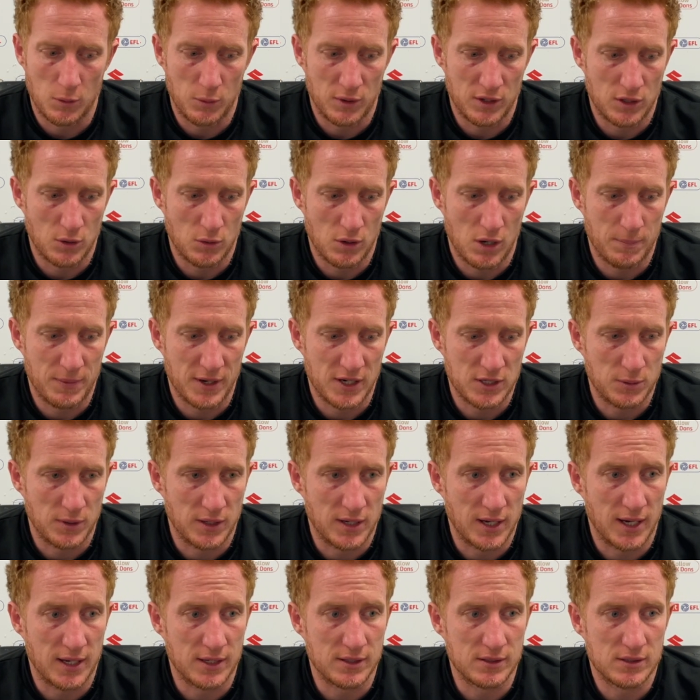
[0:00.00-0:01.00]
do our best we
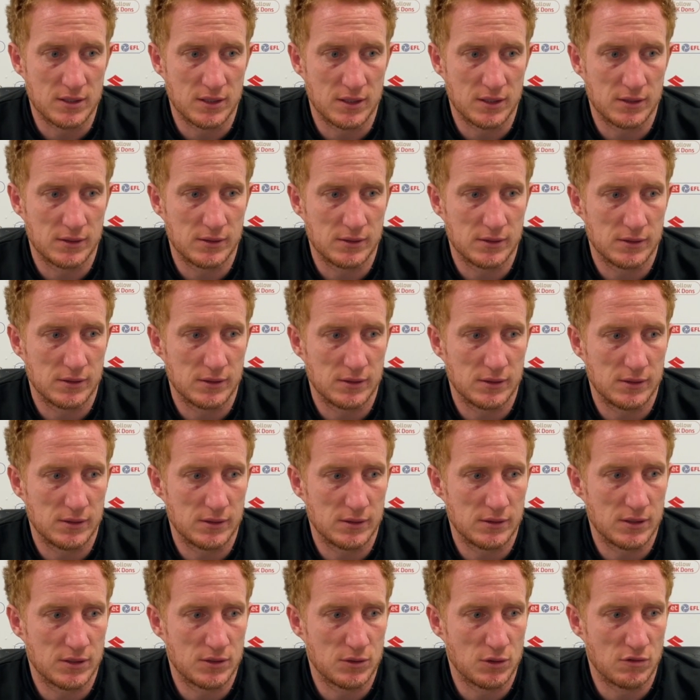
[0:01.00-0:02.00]
can to
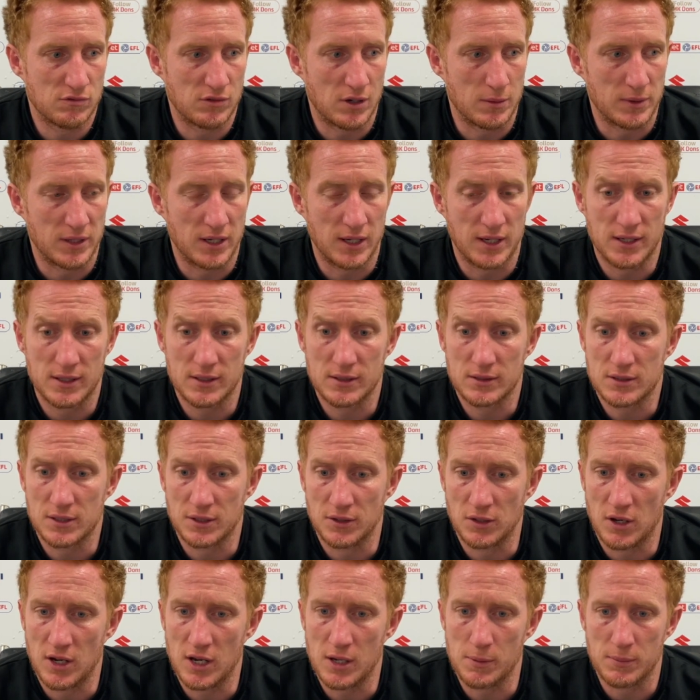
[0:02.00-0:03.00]
sort of remedy it
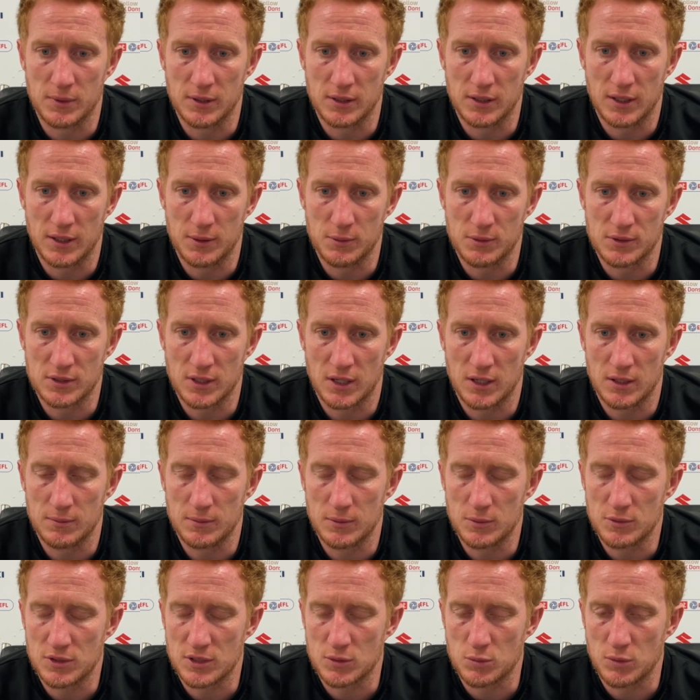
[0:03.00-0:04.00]
tonight, but it was
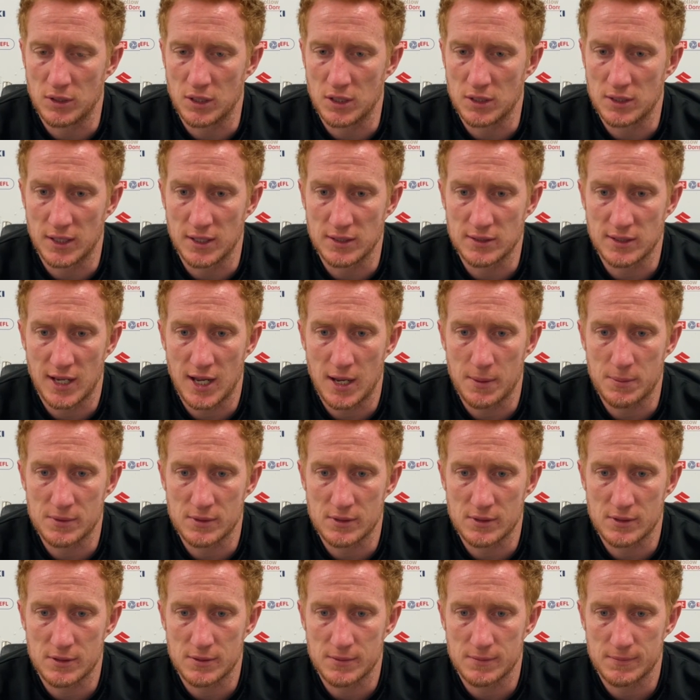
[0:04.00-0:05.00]
just one of those things that
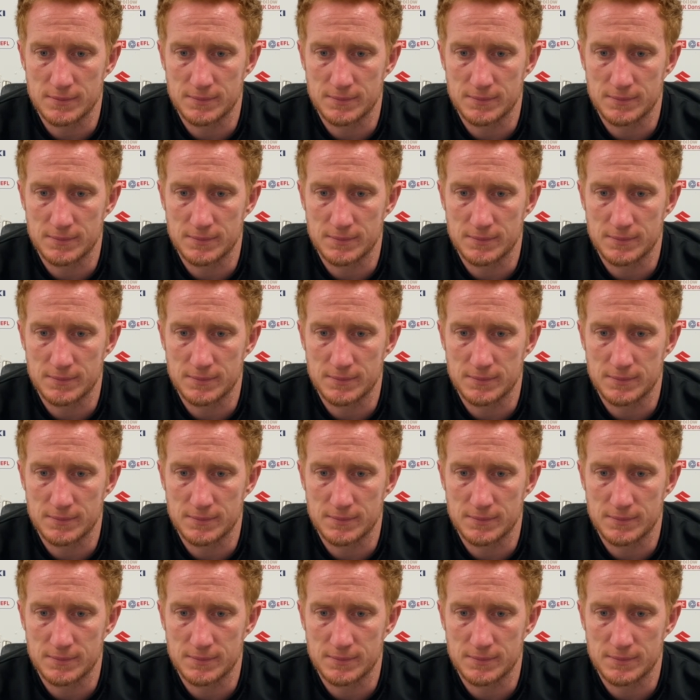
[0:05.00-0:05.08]
happens.